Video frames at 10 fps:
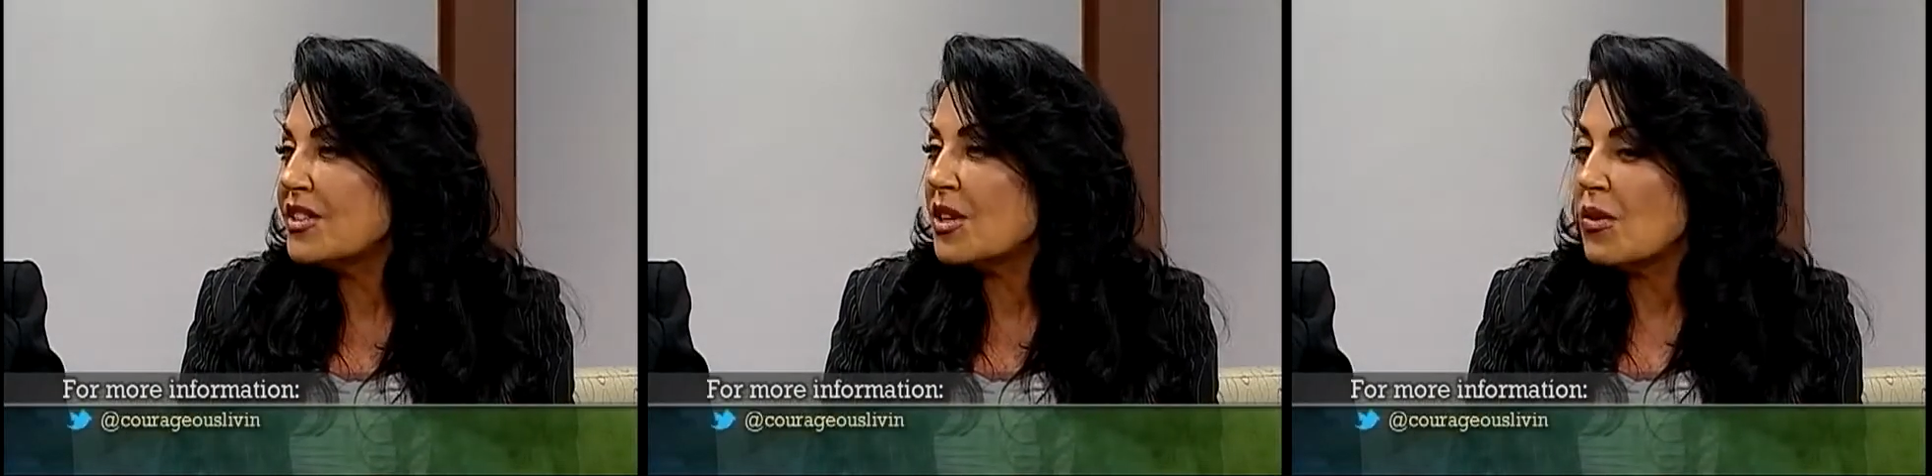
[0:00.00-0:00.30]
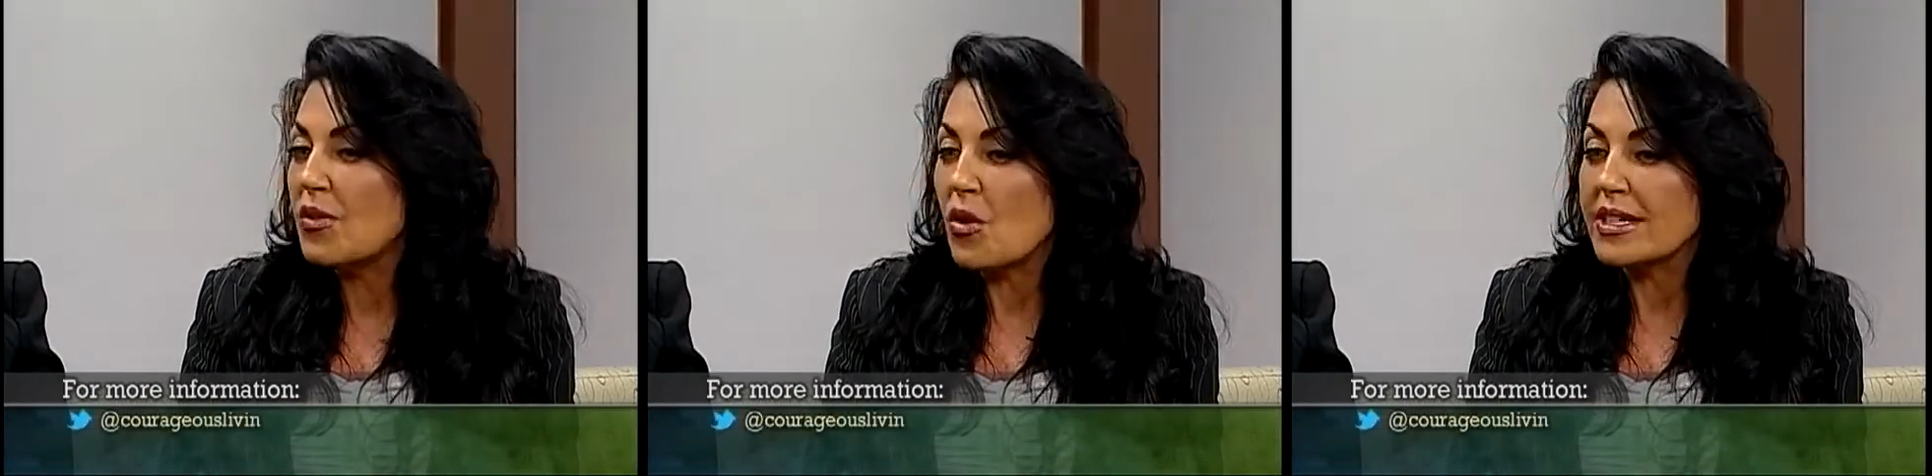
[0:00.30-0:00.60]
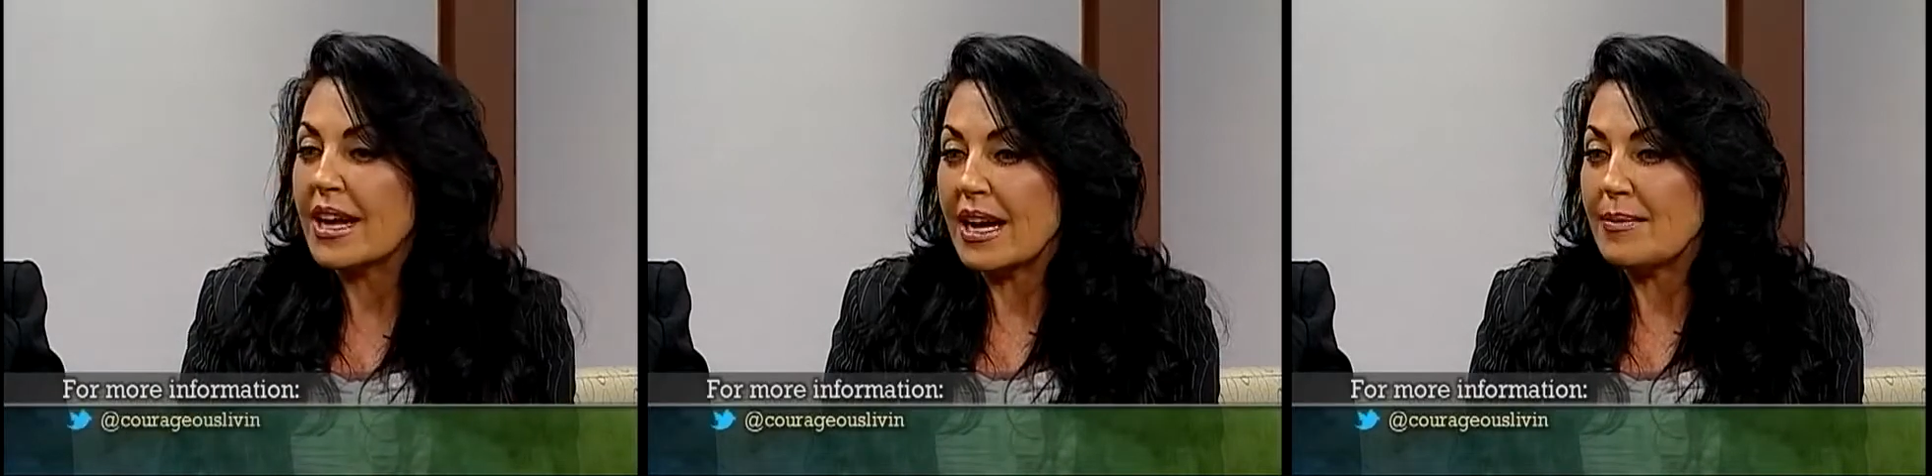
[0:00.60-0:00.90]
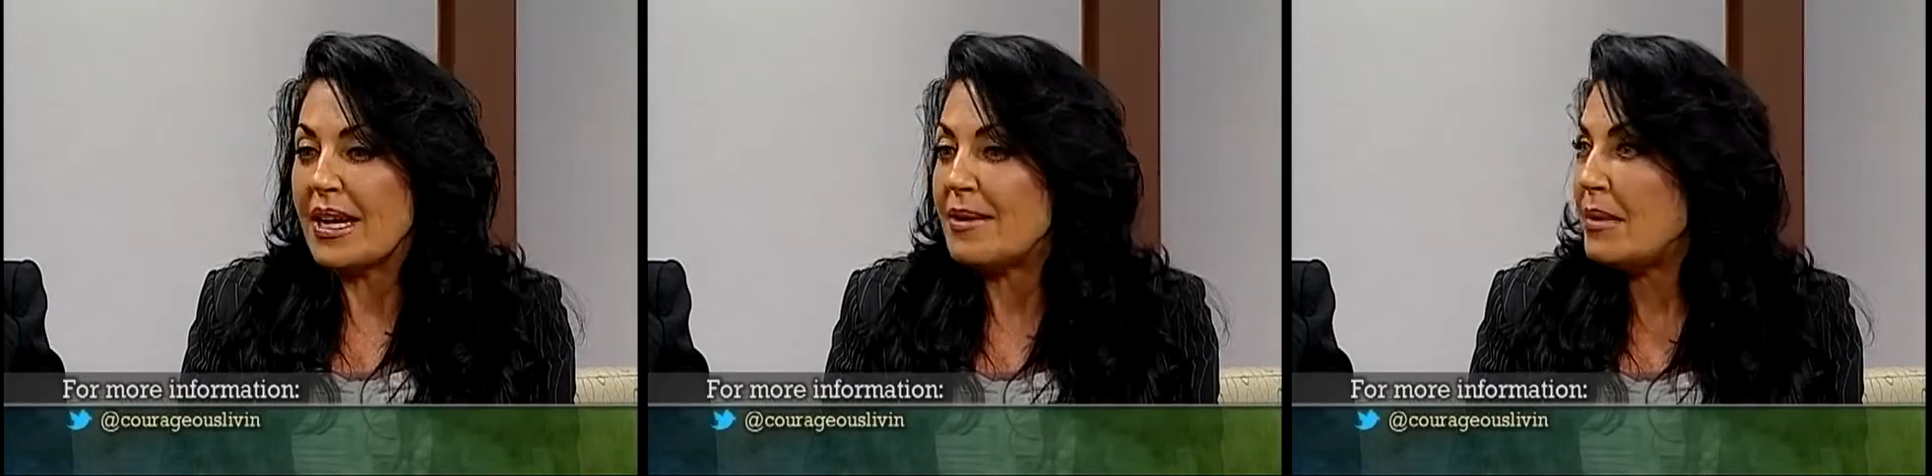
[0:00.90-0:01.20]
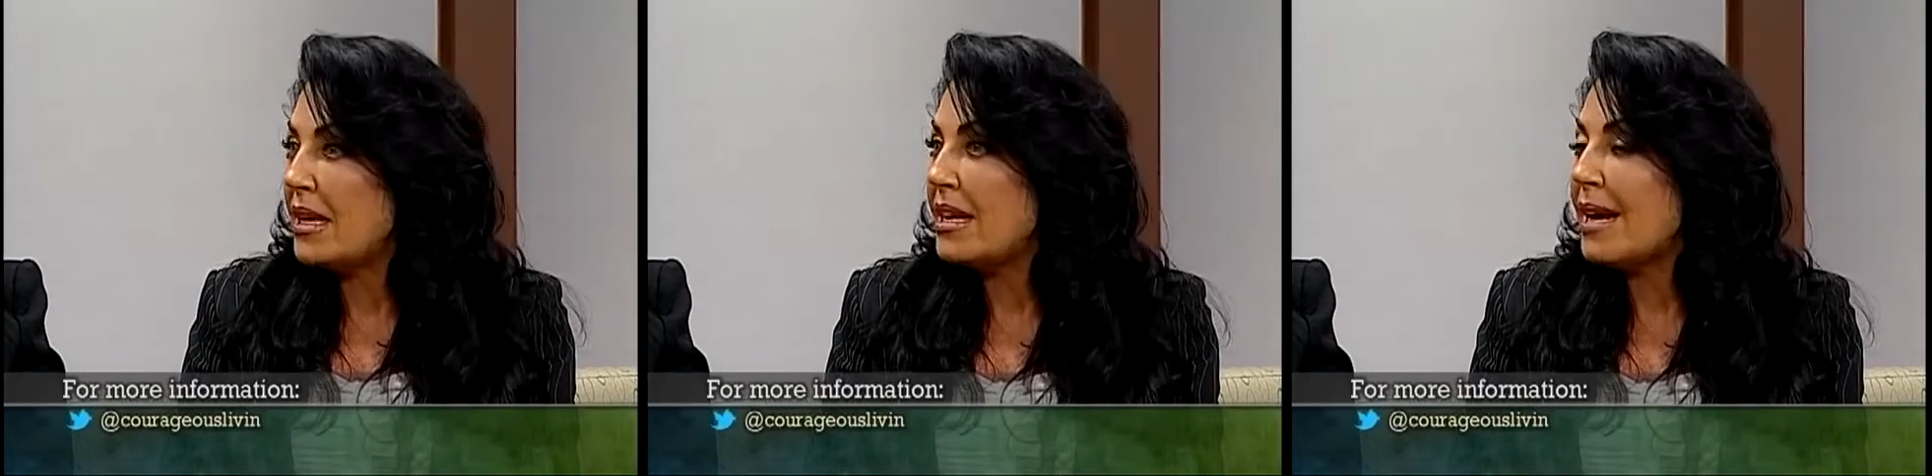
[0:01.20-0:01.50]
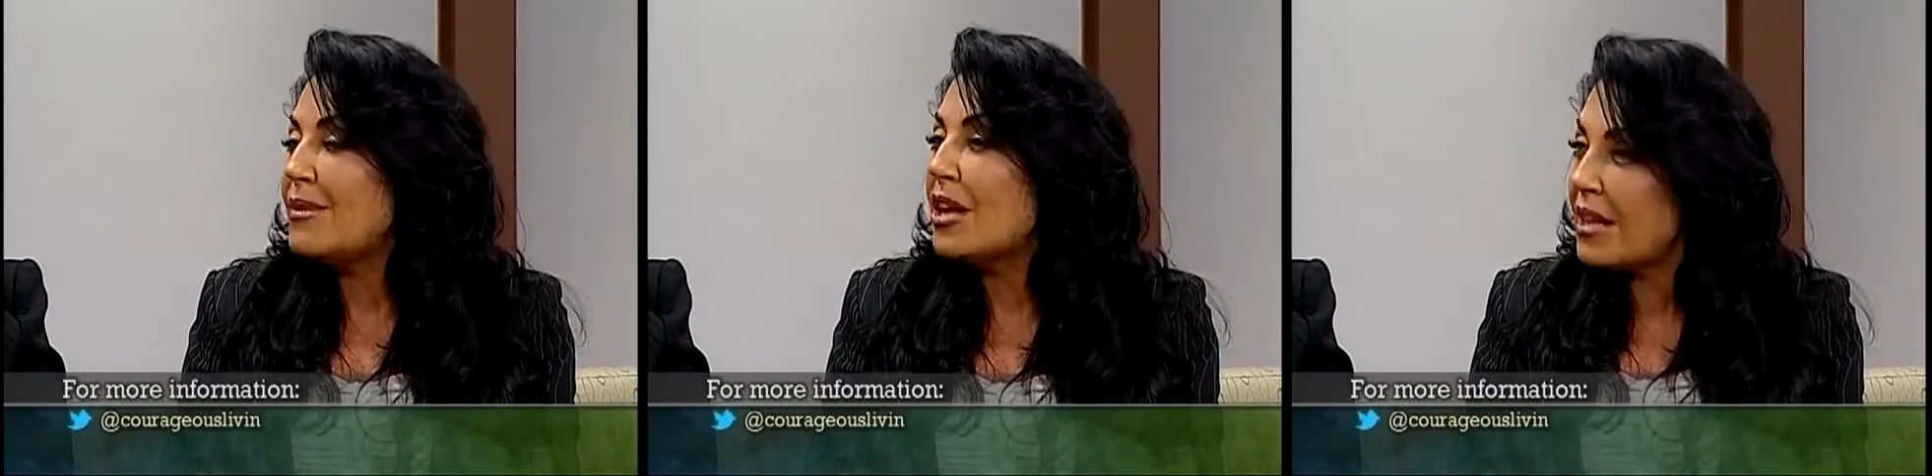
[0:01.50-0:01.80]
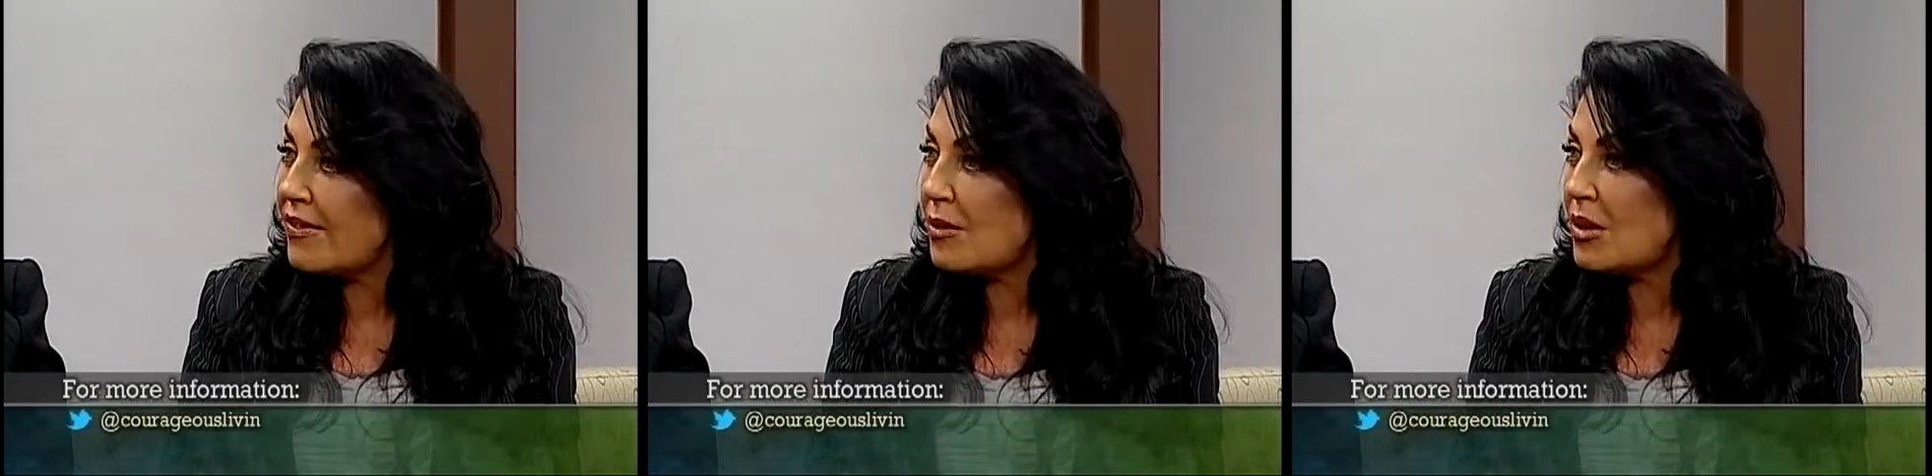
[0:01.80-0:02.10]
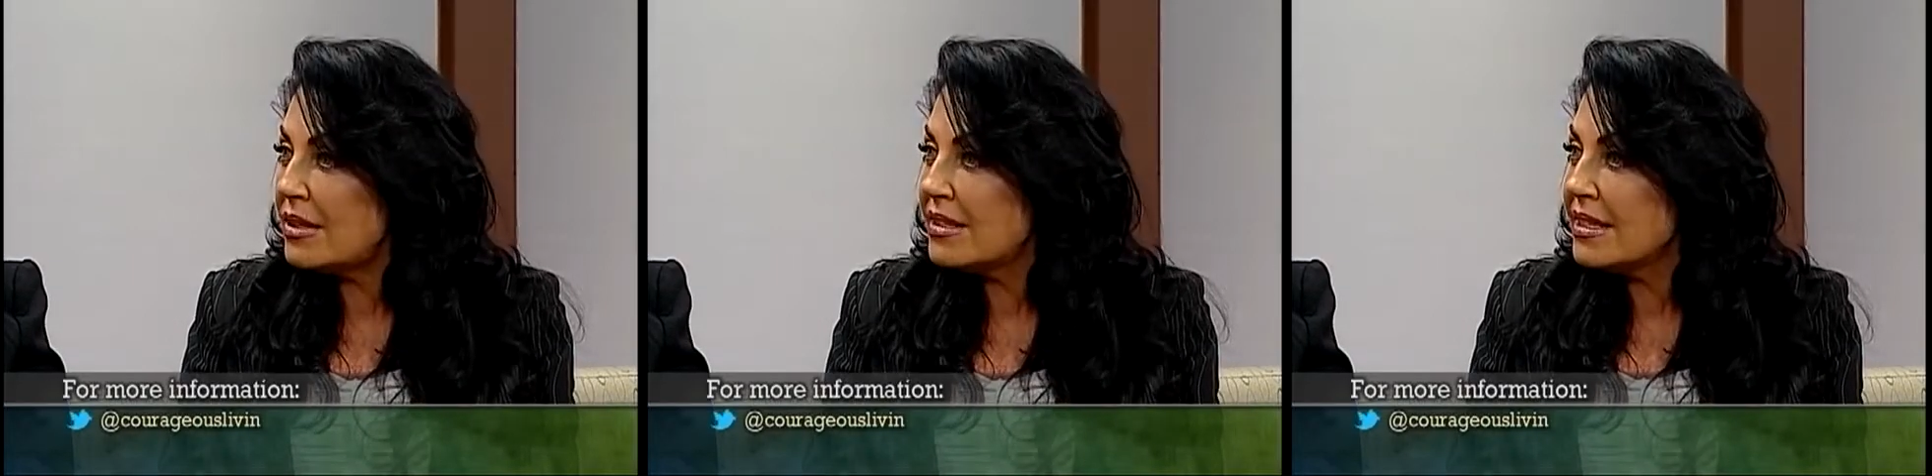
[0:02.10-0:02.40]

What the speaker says: So of course I made it mean I'm not lovable,